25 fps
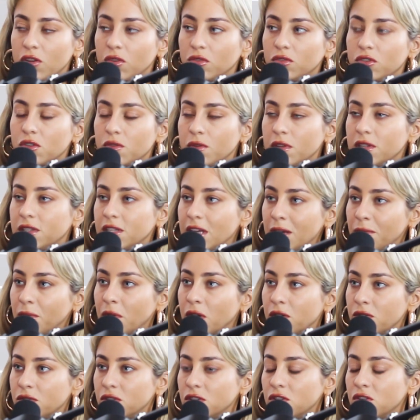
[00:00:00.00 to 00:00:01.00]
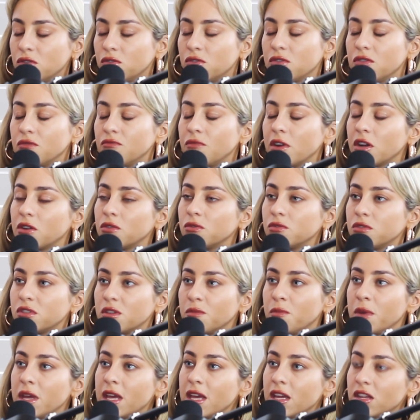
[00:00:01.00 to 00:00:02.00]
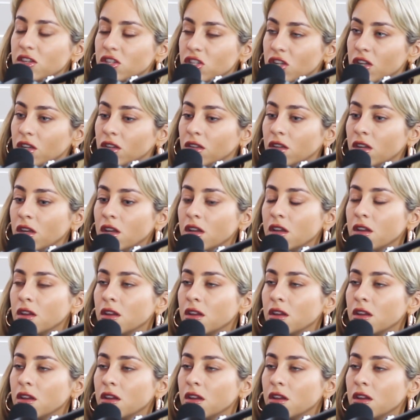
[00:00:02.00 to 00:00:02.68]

you're doing demos and you're doing records to pitch and